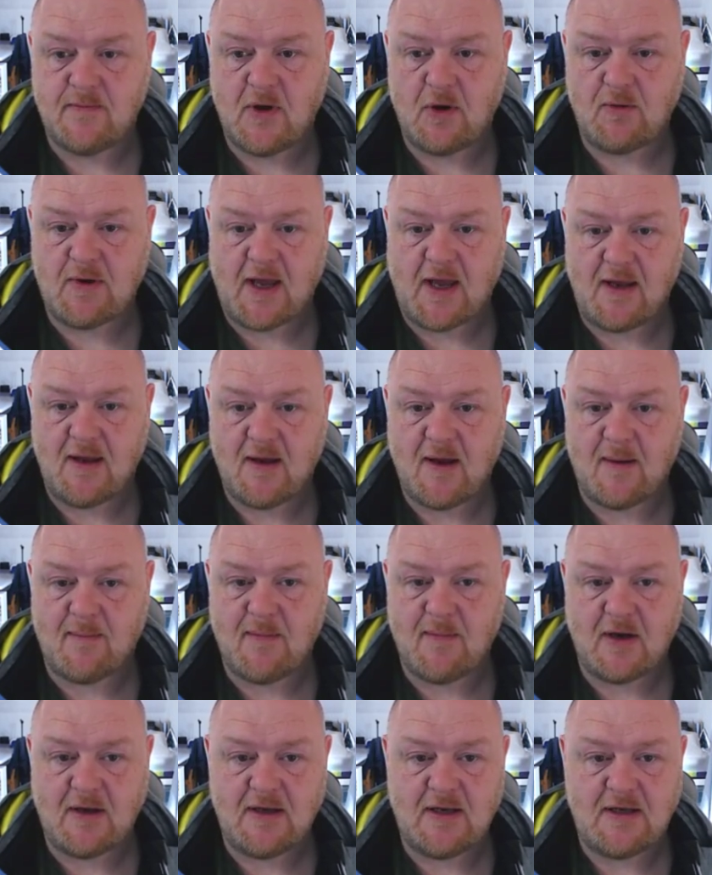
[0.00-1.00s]
Okay, I
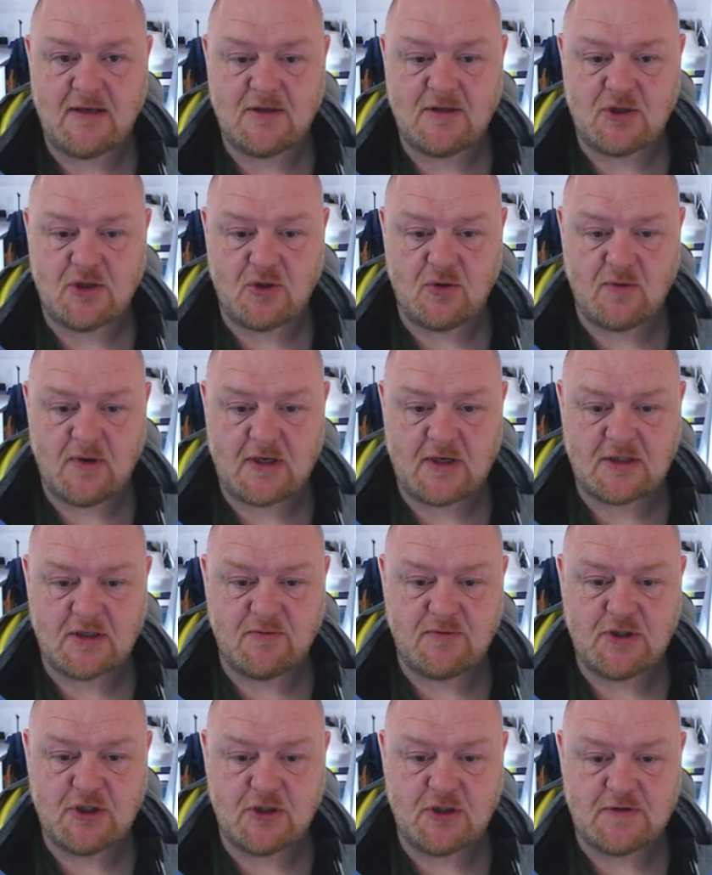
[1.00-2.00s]
might need to
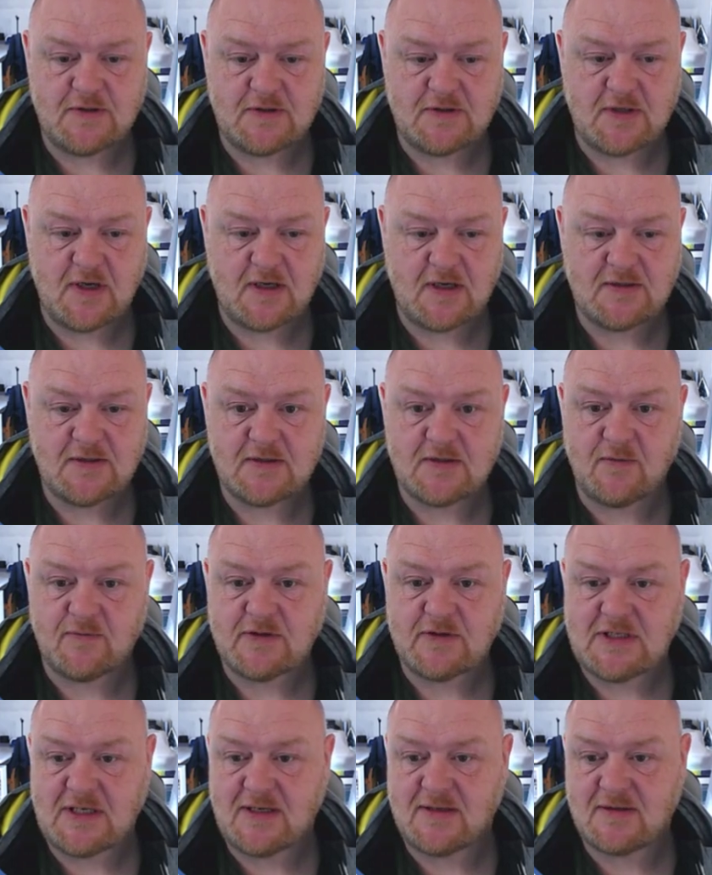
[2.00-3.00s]
actually reduce the size because
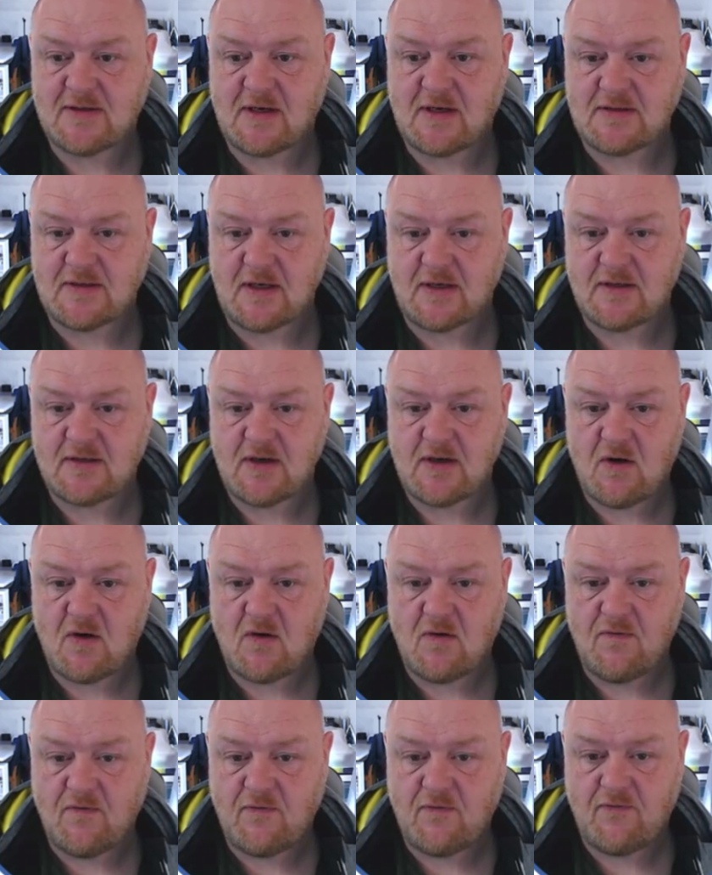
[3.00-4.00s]
obviously it's cutting it
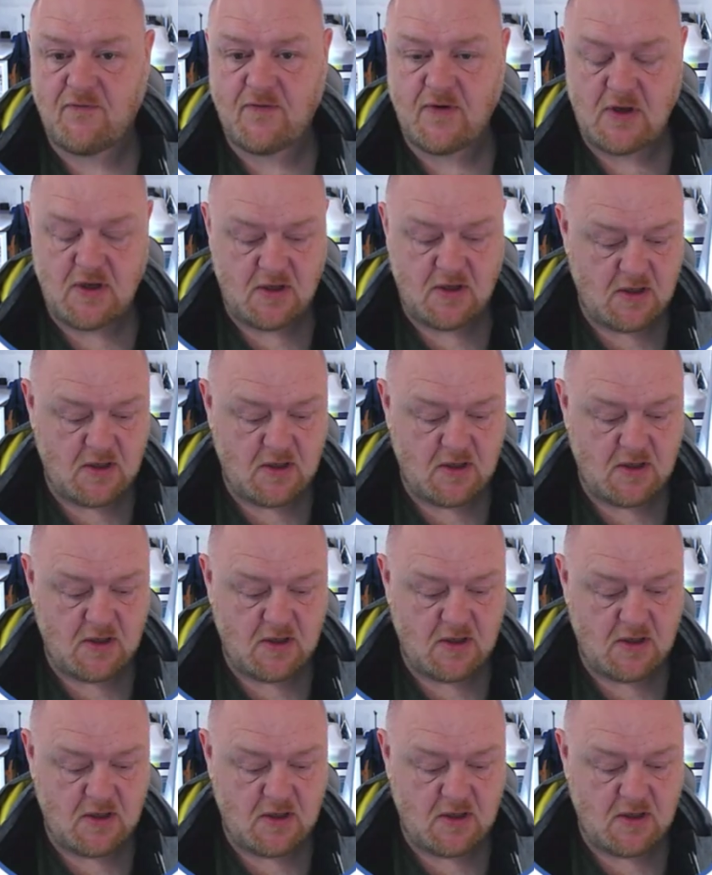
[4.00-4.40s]
off.